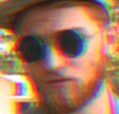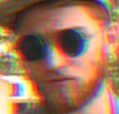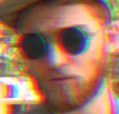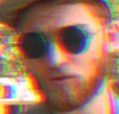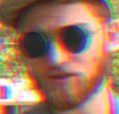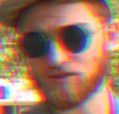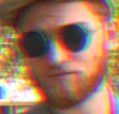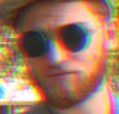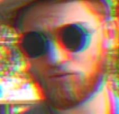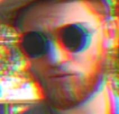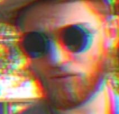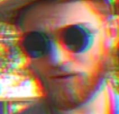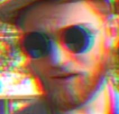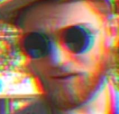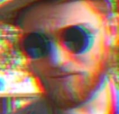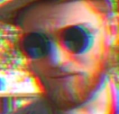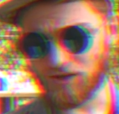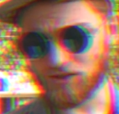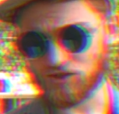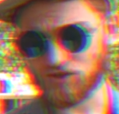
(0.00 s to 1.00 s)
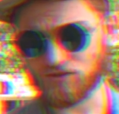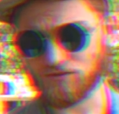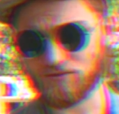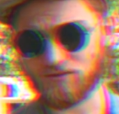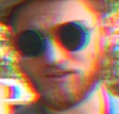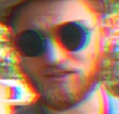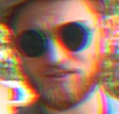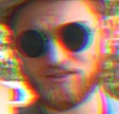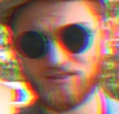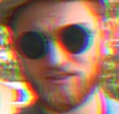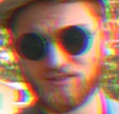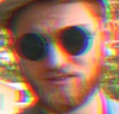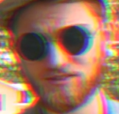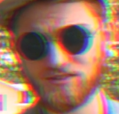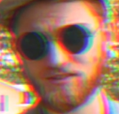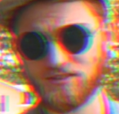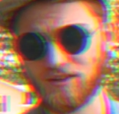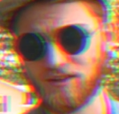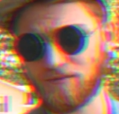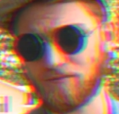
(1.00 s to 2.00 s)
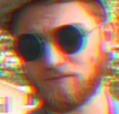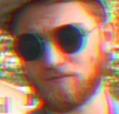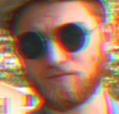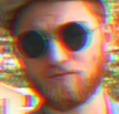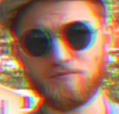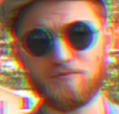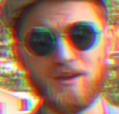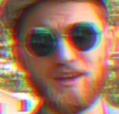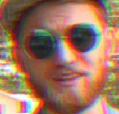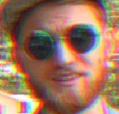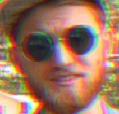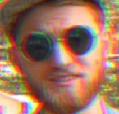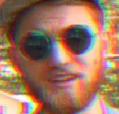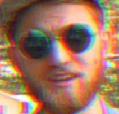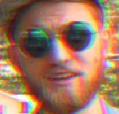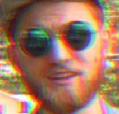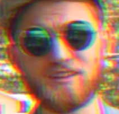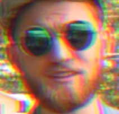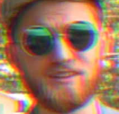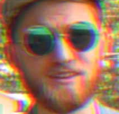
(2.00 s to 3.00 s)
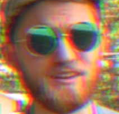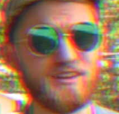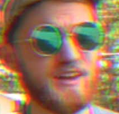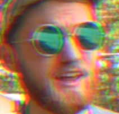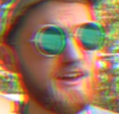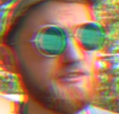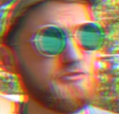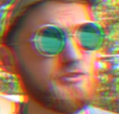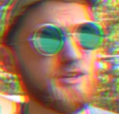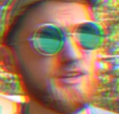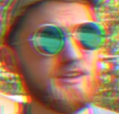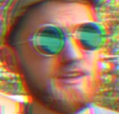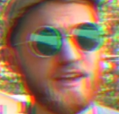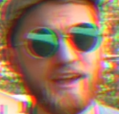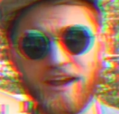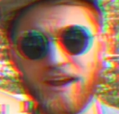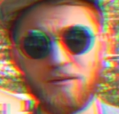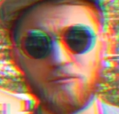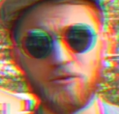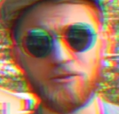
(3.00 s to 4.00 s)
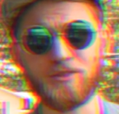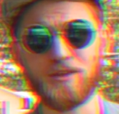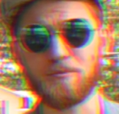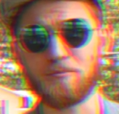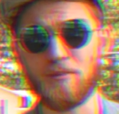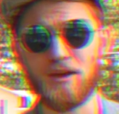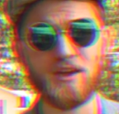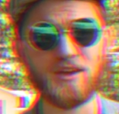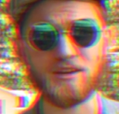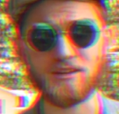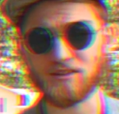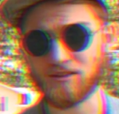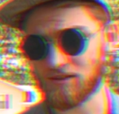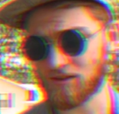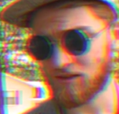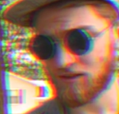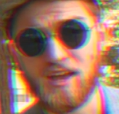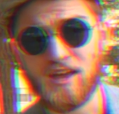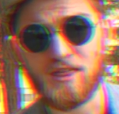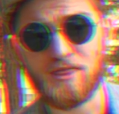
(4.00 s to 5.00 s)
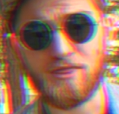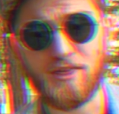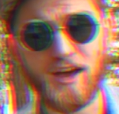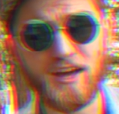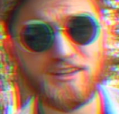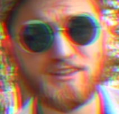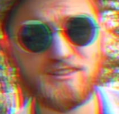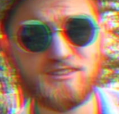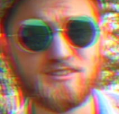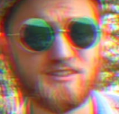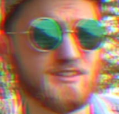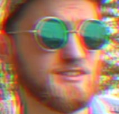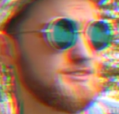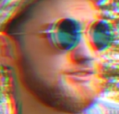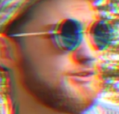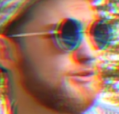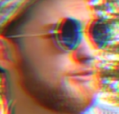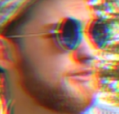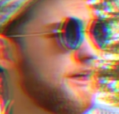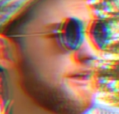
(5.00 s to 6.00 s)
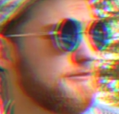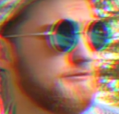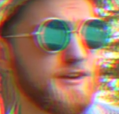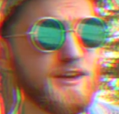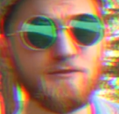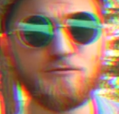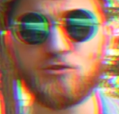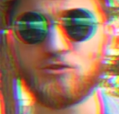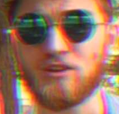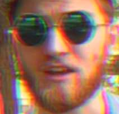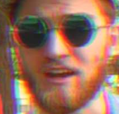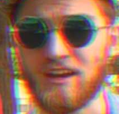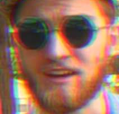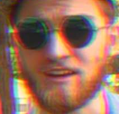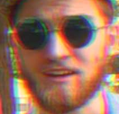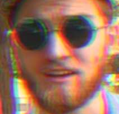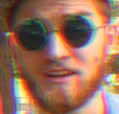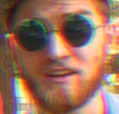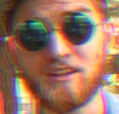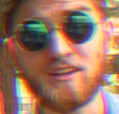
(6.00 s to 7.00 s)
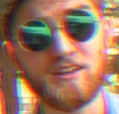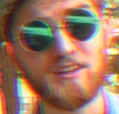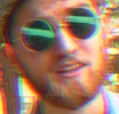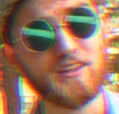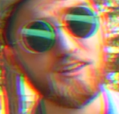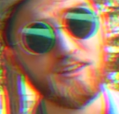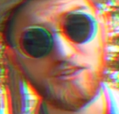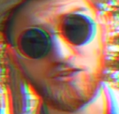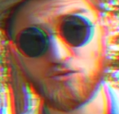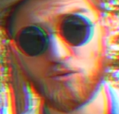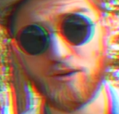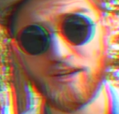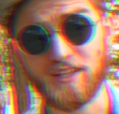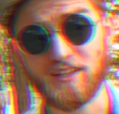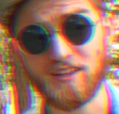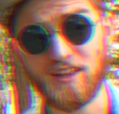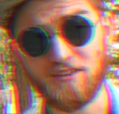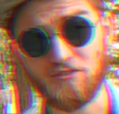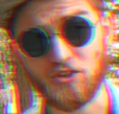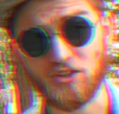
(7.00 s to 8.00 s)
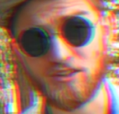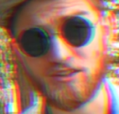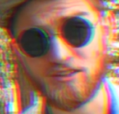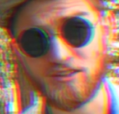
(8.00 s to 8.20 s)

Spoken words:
was pretty much consistent and maintained in every camera they made. That is until that fateful day in 2011.